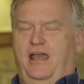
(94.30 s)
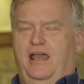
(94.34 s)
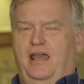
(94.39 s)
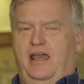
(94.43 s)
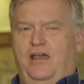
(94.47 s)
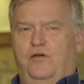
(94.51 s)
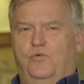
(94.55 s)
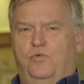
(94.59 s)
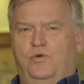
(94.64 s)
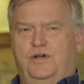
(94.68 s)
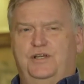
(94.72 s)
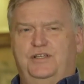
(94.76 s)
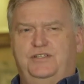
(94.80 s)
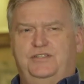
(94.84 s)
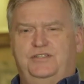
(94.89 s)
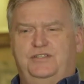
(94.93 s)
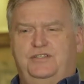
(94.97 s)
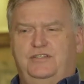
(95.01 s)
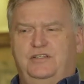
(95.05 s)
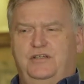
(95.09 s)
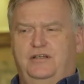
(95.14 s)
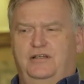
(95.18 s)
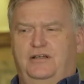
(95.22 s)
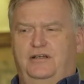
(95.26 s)
it
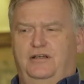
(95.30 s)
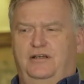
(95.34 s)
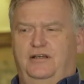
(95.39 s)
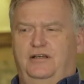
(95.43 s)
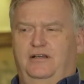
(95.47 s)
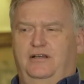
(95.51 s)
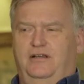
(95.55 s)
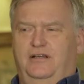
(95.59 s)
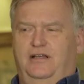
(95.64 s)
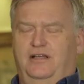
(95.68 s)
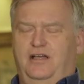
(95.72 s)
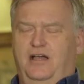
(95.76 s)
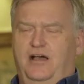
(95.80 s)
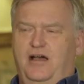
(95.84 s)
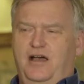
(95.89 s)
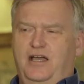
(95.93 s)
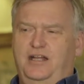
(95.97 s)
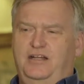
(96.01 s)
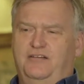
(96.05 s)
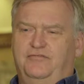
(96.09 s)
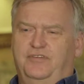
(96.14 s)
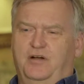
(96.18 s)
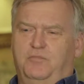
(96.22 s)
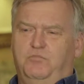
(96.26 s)
was
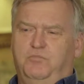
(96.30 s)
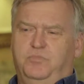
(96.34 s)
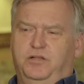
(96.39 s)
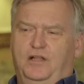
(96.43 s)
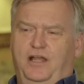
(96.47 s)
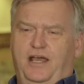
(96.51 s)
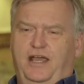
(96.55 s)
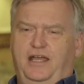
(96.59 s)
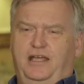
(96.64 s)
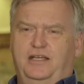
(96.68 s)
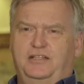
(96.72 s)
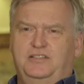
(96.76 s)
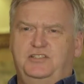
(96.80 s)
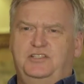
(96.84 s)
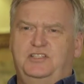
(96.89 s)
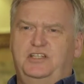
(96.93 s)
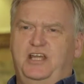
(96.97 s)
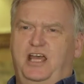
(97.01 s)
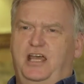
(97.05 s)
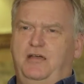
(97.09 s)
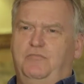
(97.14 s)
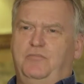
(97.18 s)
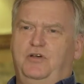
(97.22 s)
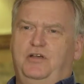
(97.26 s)
kind of a blanket
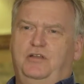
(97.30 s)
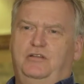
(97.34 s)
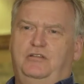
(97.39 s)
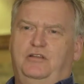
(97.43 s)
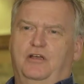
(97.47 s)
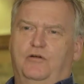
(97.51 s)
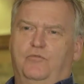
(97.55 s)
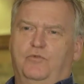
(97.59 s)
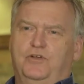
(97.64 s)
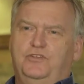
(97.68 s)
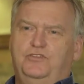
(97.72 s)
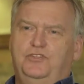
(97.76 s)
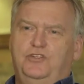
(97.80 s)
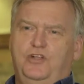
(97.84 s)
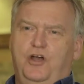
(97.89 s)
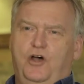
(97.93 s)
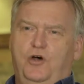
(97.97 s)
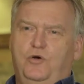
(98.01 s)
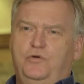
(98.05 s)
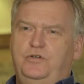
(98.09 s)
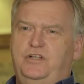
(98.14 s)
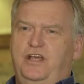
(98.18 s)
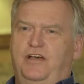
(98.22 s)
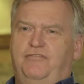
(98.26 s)
statement. There was
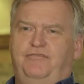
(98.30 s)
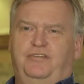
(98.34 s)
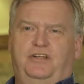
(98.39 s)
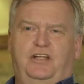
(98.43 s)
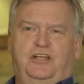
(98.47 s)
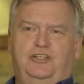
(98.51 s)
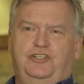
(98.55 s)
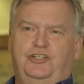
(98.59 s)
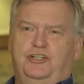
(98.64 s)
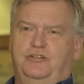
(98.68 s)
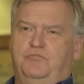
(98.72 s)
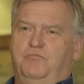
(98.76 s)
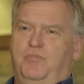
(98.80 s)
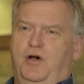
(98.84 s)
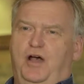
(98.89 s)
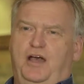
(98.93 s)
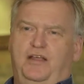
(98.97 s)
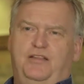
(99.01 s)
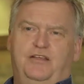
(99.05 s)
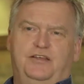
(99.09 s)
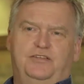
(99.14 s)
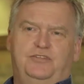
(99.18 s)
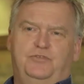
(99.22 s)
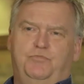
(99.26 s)
no definition by
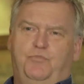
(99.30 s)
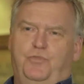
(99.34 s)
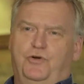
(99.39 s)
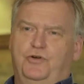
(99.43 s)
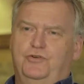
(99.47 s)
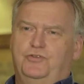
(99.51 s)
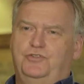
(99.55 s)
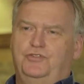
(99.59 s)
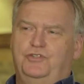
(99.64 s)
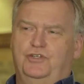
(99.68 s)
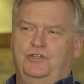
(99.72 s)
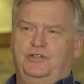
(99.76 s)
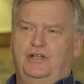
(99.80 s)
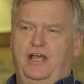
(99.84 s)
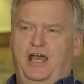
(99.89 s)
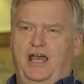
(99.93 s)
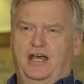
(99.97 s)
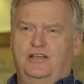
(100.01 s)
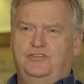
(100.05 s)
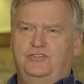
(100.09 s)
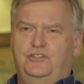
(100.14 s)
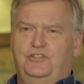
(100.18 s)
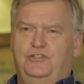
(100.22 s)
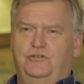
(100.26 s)
this person
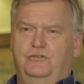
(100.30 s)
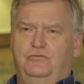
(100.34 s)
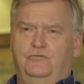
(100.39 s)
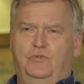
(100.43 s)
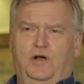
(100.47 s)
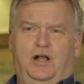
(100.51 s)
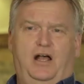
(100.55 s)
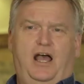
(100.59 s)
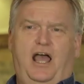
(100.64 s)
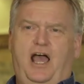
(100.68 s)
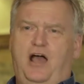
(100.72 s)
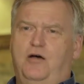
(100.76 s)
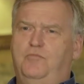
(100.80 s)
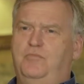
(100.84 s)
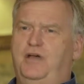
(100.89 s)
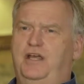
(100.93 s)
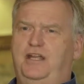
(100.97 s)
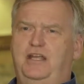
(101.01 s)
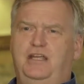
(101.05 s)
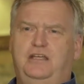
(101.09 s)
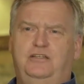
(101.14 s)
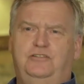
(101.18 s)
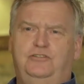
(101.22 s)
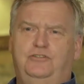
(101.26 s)
as to, well, how
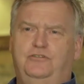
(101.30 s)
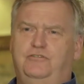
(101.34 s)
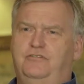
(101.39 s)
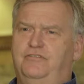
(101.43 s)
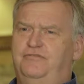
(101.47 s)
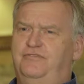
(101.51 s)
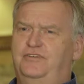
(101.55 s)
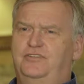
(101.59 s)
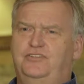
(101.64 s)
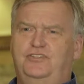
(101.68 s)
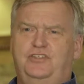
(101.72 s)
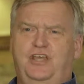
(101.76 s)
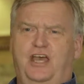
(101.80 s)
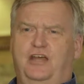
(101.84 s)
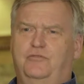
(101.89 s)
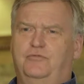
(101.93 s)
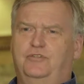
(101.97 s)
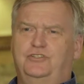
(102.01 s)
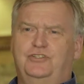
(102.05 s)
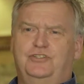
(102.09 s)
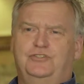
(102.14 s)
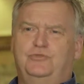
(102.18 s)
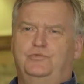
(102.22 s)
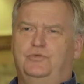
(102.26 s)
many tuna fish
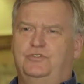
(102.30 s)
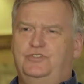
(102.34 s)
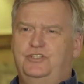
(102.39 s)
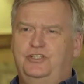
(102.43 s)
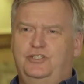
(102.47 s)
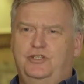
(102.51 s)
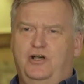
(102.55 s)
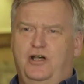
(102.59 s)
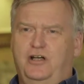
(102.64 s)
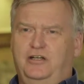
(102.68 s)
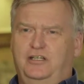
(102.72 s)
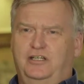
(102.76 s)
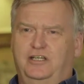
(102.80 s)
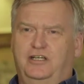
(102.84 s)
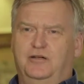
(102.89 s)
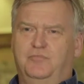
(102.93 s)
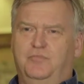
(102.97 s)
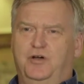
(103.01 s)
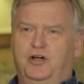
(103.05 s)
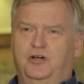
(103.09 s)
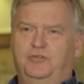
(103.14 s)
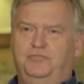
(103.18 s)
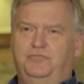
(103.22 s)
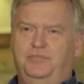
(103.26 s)
sandwiches was he talking
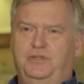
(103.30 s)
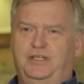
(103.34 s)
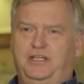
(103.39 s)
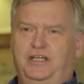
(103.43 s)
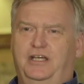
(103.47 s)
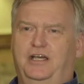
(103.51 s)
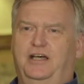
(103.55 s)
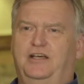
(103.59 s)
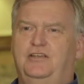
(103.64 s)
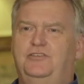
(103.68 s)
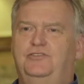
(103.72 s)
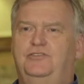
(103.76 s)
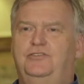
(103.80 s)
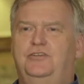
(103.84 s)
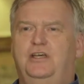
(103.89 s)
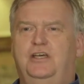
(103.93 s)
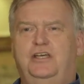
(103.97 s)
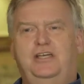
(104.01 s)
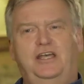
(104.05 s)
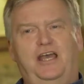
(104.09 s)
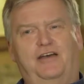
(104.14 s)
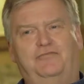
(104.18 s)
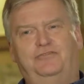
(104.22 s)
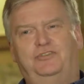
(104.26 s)
about? Because
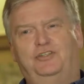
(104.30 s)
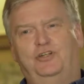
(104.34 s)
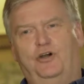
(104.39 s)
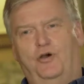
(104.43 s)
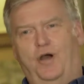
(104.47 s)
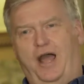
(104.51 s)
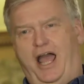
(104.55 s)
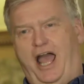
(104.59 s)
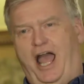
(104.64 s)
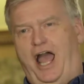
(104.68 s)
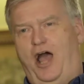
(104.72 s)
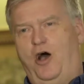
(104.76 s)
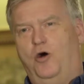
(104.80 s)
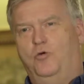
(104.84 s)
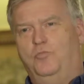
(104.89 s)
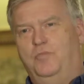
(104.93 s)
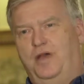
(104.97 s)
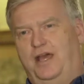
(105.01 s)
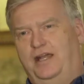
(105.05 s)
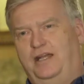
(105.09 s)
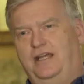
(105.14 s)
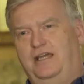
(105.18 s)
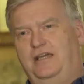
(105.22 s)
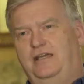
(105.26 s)
you have to know how
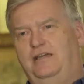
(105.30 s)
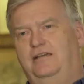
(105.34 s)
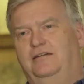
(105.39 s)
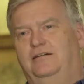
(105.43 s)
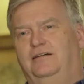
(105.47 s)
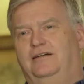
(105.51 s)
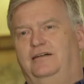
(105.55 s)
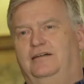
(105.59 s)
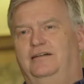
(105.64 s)
many